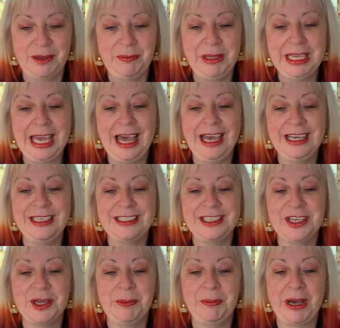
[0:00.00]
Be kind
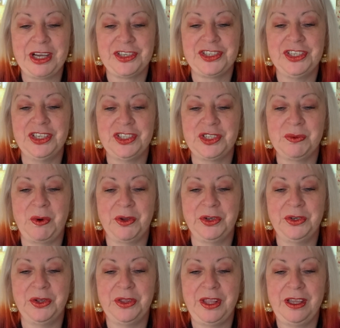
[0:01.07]
and compassionate to one
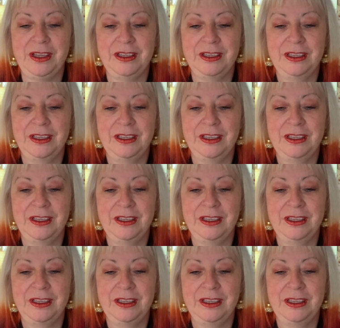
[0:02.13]
another,